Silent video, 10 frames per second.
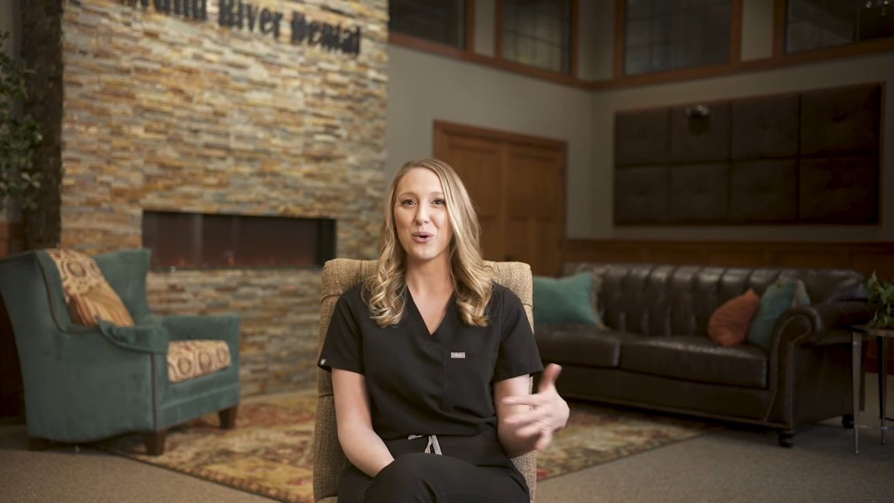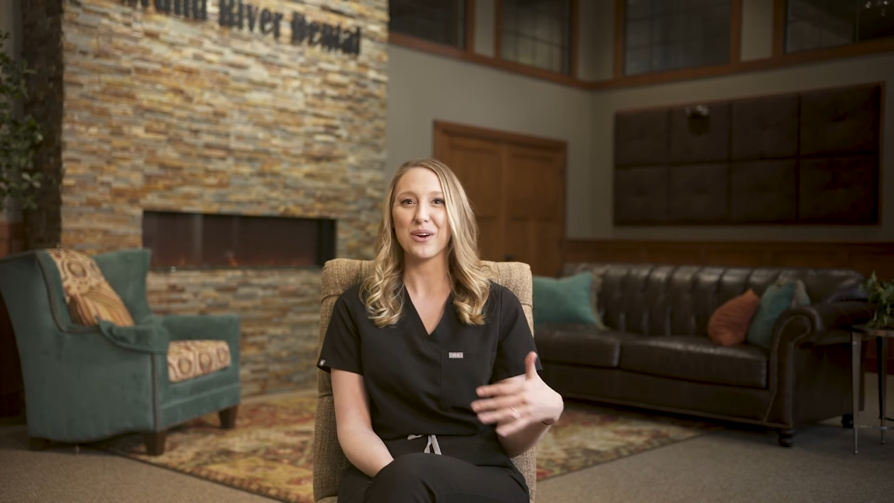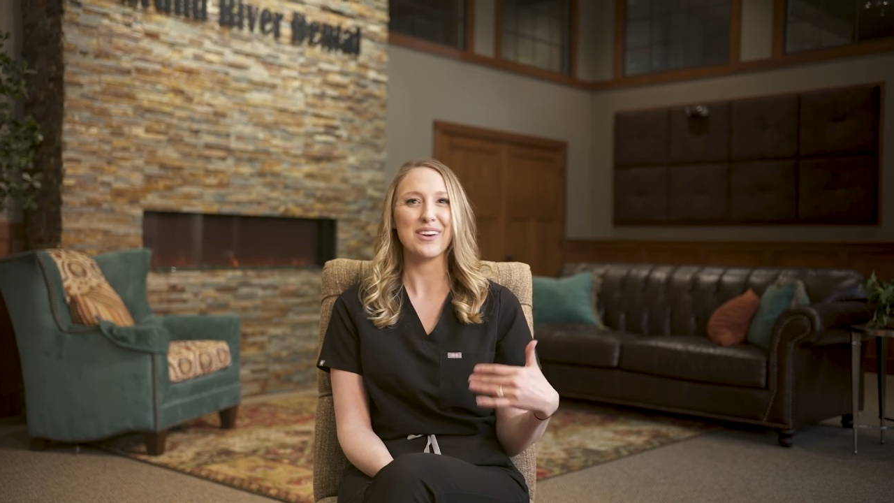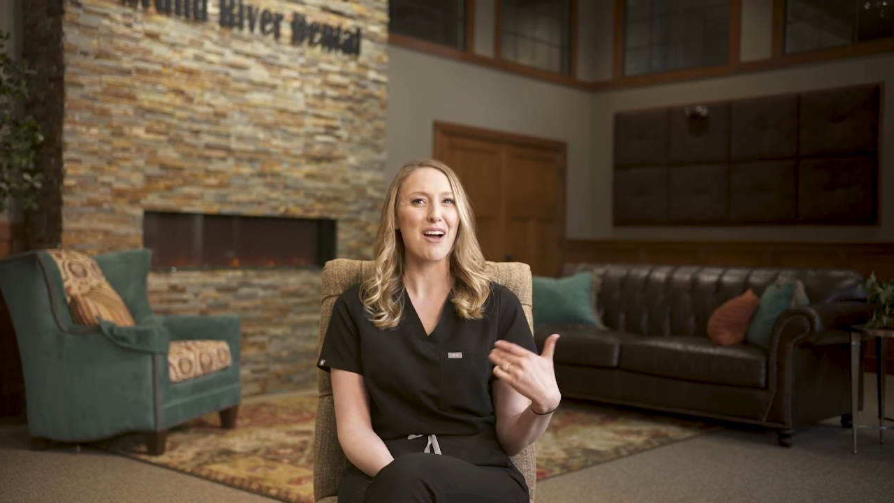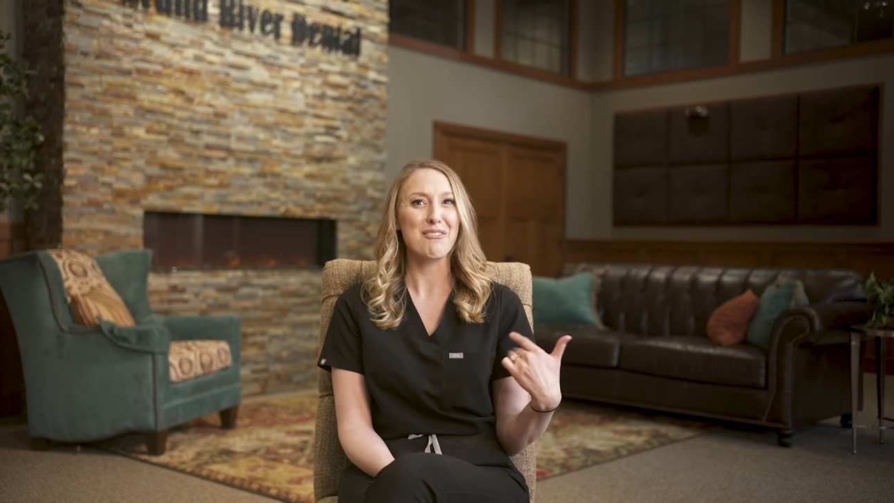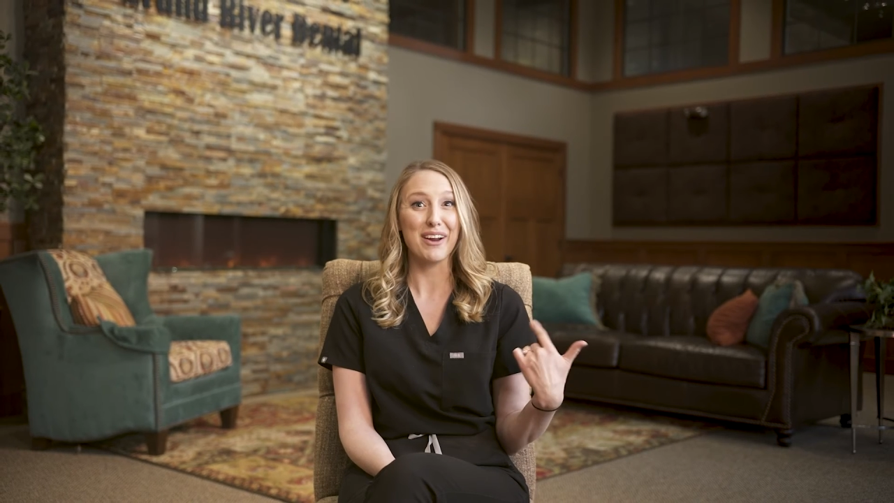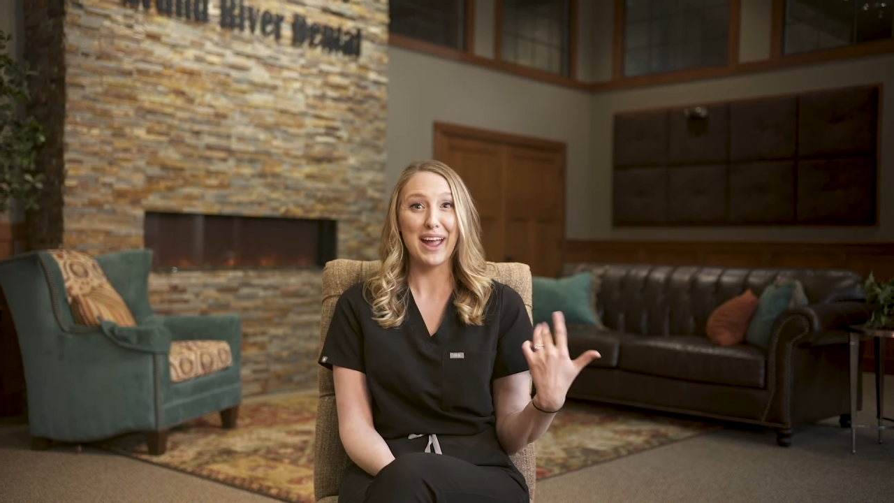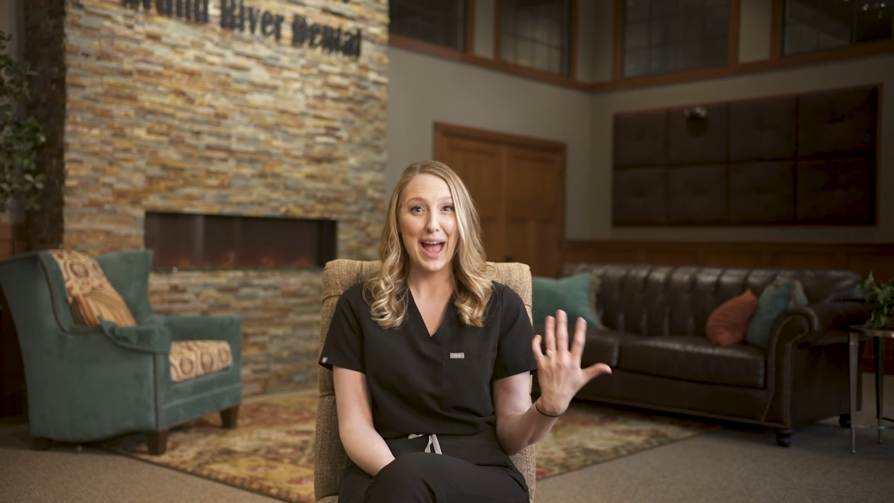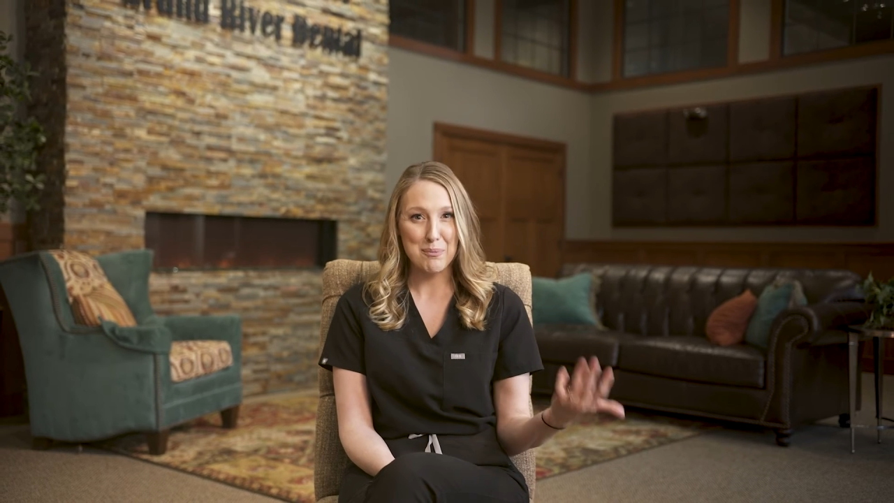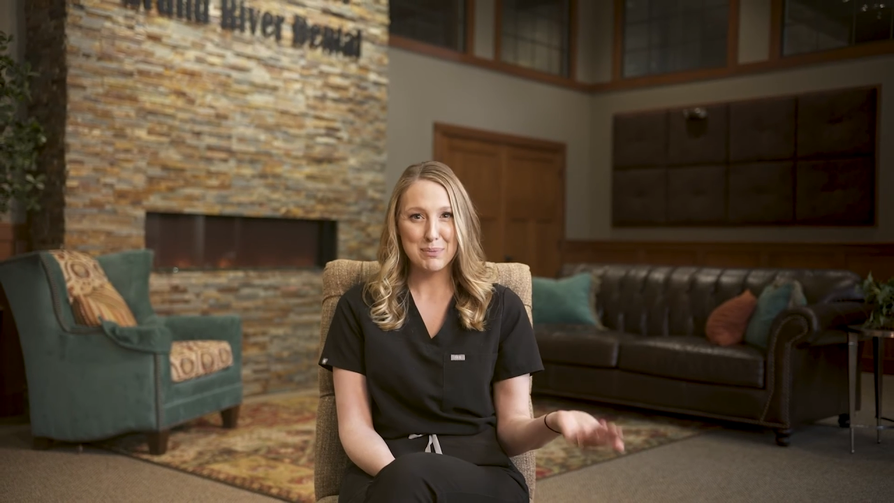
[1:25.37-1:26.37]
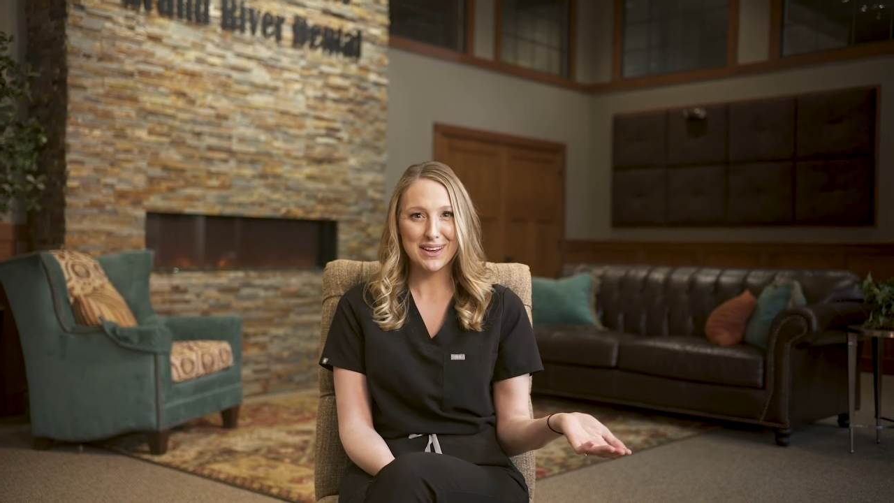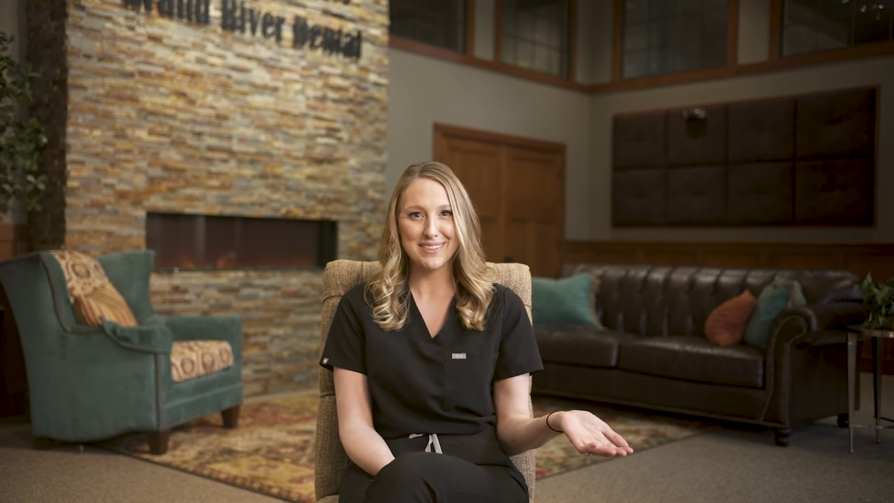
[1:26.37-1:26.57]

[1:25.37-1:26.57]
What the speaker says: or not very happy,